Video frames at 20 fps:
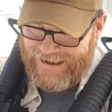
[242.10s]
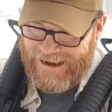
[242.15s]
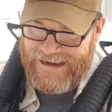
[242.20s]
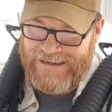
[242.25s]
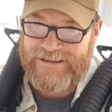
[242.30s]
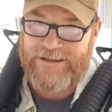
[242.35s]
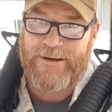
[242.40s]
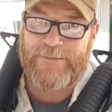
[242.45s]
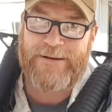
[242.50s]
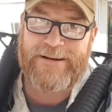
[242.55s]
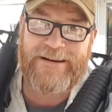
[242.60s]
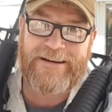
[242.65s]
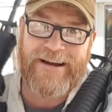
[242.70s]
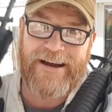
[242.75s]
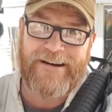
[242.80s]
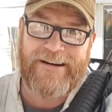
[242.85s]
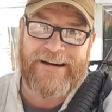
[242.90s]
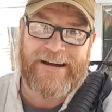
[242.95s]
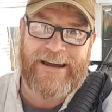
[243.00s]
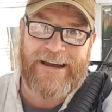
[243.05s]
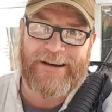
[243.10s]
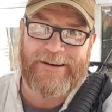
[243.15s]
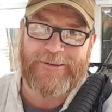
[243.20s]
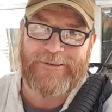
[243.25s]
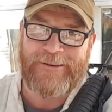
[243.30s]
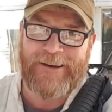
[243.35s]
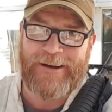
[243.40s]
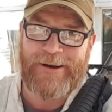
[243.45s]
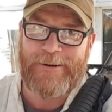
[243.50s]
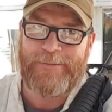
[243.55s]
Guys, show me your carry handles.
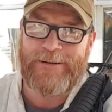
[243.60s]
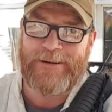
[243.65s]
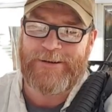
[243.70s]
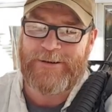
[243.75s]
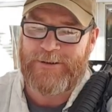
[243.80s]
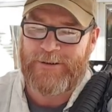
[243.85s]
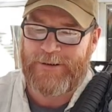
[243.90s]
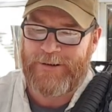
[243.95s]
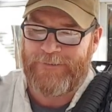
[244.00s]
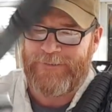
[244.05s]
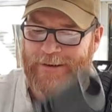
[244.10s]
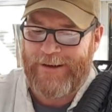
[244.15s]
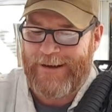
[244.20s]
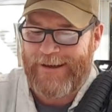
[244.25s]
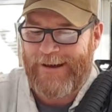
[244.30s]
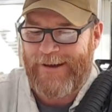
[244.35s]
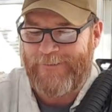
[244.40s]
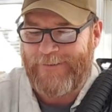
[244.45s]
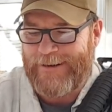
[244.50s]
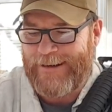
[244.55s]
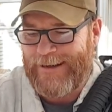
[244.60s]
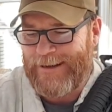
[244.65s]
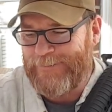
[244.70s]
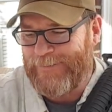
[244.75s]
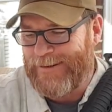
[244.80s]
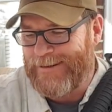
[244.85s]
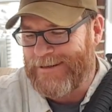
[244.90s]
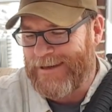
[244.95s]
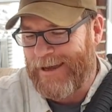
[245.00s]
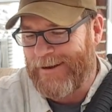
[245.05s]
I hope you enjoyed the video. If you did,
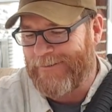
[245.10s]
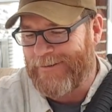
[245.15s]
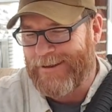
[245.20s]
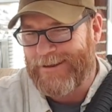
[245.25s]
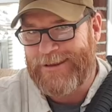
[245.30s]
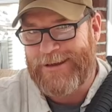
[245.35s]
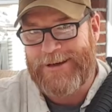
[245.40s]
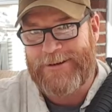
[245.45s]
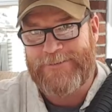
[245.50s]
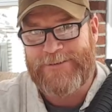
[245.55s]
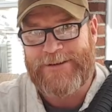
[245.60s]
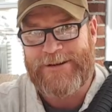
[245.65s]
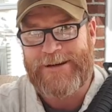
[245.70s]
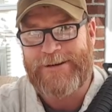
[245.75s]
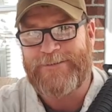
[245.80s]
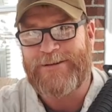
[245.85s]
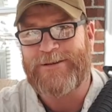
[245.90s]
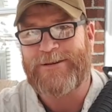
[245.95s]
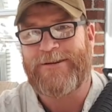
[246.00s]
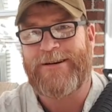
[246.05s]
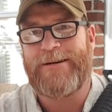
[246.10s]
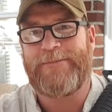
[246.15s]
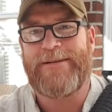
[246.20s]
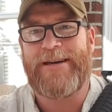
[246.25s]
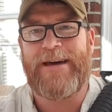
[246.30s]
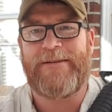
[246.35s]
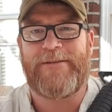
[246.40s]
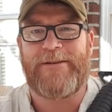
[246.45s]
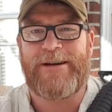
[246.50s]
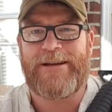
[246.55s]
please give it a thumbs up. Subscribe if you
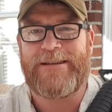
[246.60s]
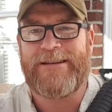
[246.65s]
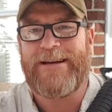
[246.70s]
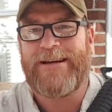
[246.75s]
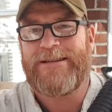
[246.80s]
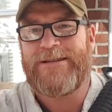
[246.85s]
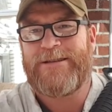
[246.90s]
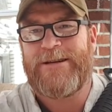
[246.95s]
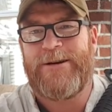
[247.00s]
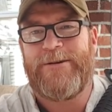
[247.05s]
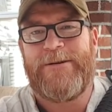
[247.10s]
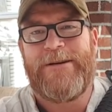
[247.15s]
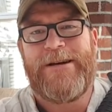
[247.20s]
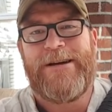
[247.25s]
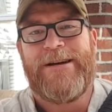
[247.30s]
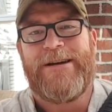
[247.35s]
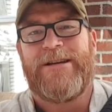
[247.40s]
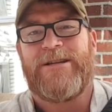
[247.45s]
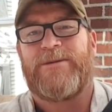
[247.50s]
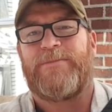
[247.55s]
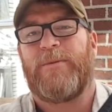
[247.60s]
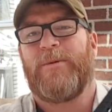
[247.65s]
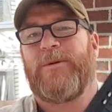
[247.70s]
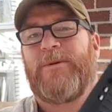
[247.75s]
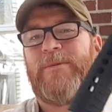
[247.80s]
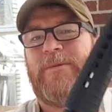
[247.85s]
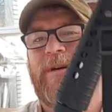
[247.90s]
haven't already done so. Support the